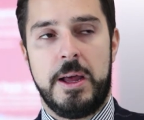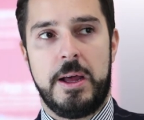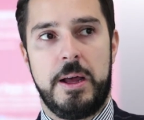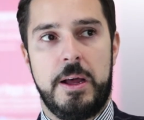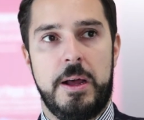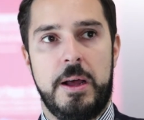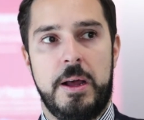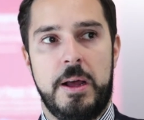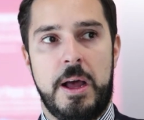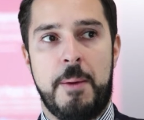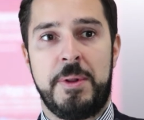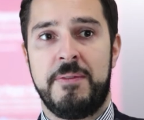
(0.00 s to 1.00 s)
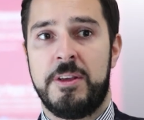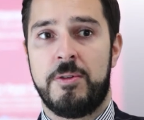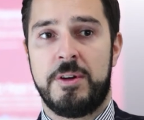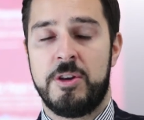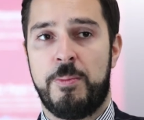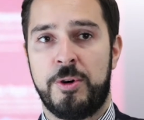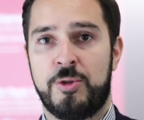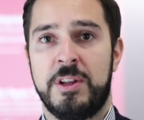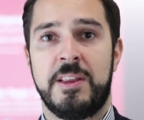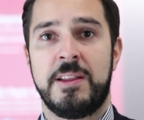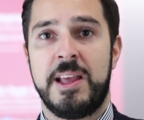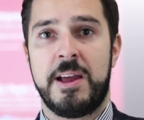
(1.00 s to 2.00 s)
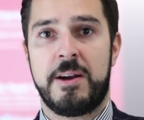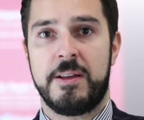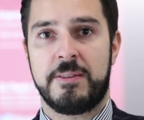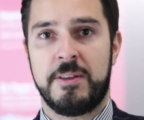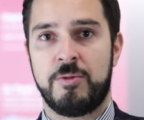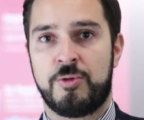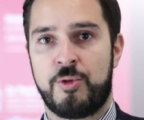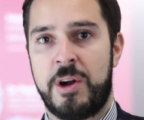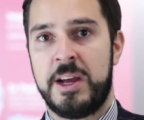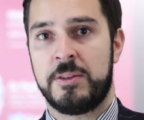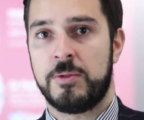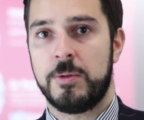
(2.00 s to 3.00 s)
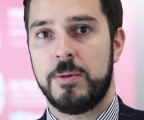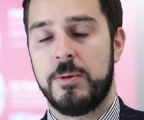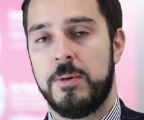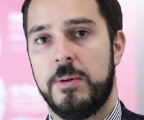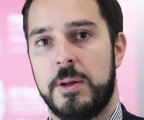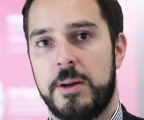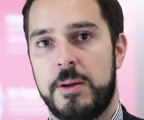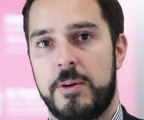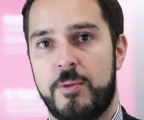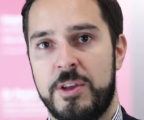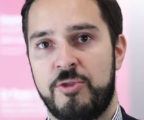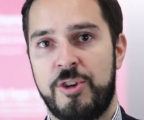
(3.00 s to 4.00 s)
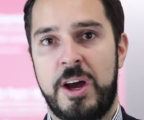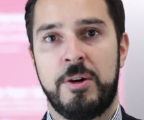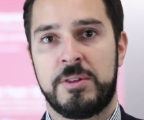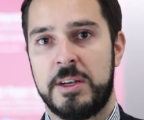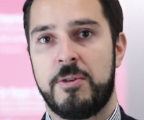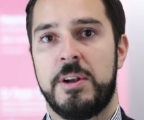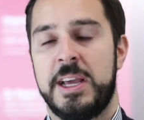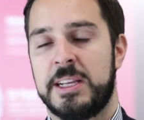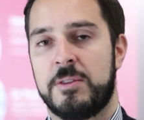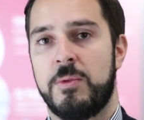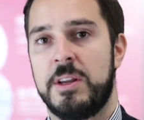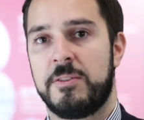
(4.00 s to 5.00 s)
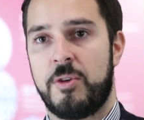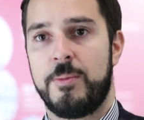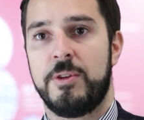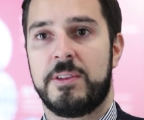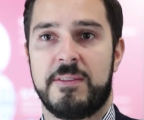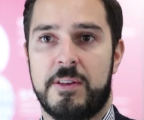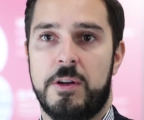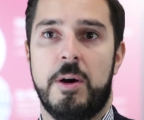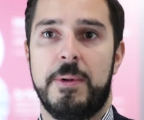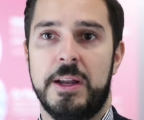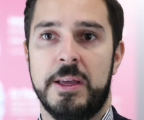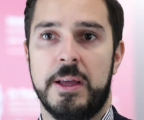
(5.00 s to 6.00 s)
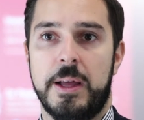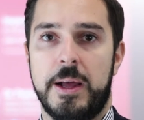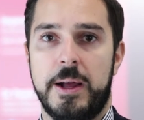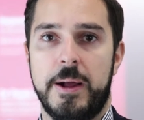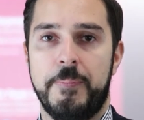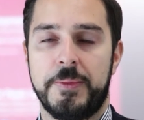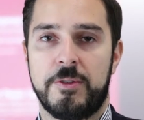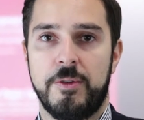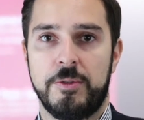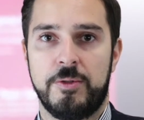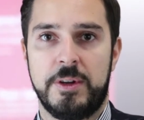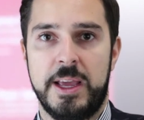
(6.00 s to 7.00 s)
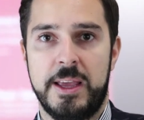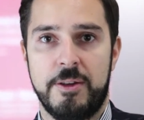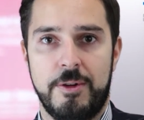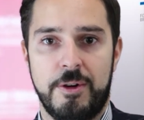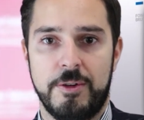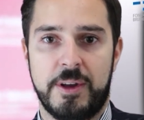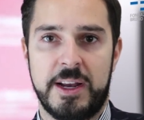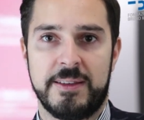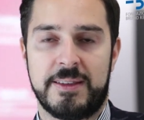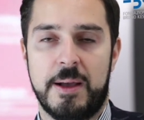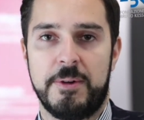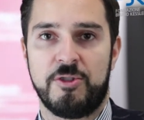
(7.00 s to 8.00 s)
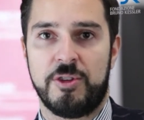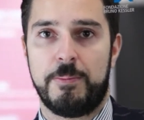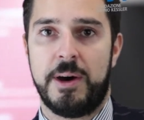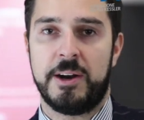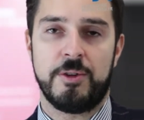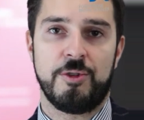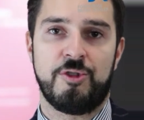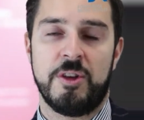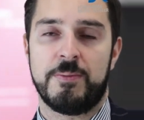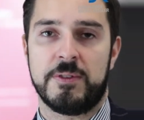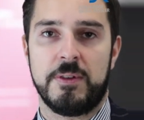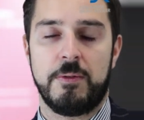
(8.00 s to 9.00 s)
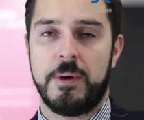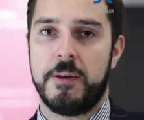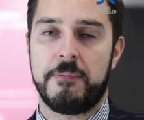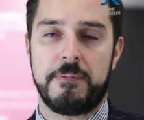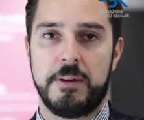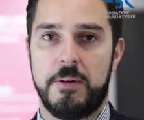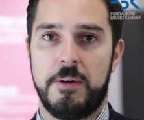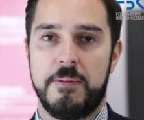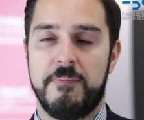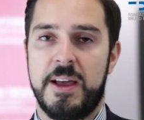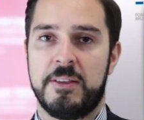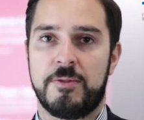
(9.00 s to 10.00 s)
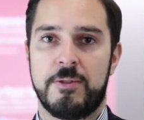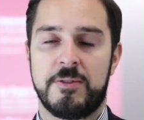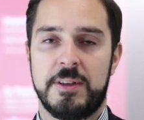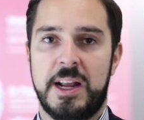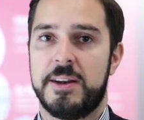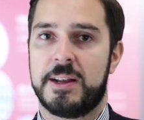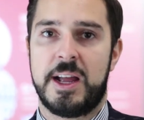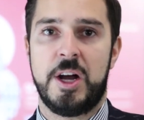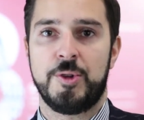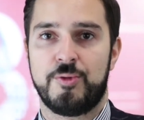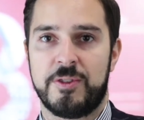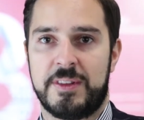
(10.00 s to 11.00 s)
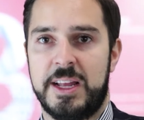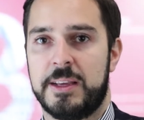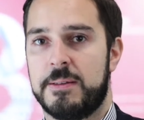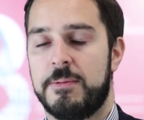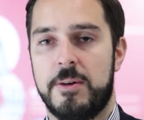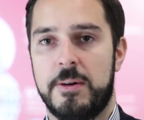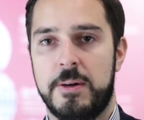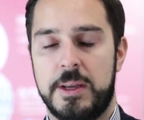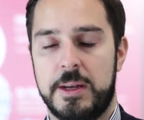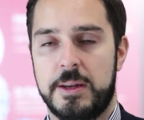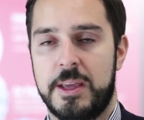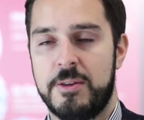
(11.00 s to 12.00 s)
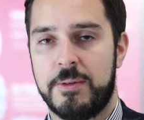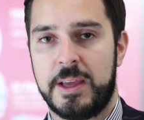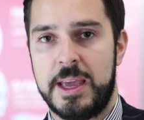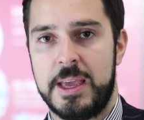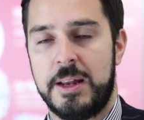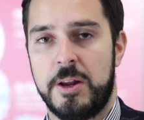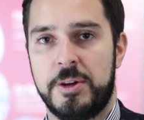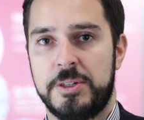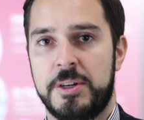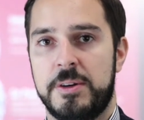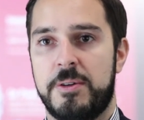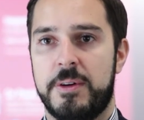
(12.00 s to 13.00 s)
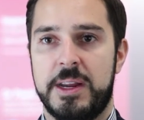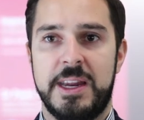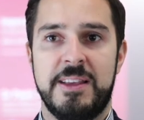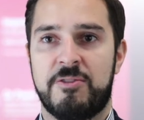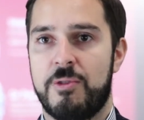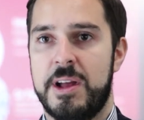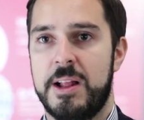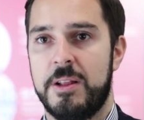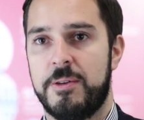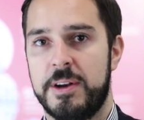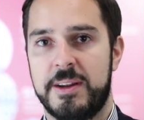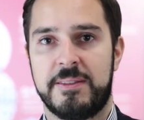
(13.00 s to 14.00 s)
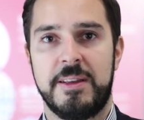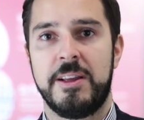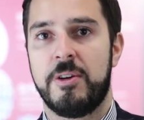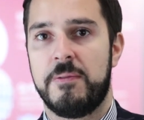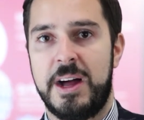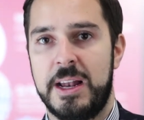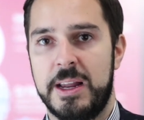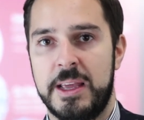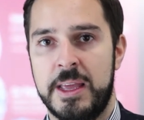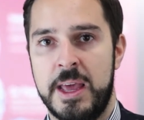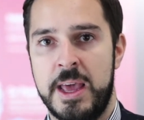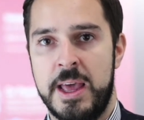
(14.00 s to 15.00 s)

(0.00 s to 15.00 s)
Uh, I believe you know the opportunity there is to try to uh, reach out and connect with these communities globally. Um, so today, you know, you can establish partnerships uh, with you know investors in other countries, like you know in the UK, London, or in Israel, or in the Silicon Valley,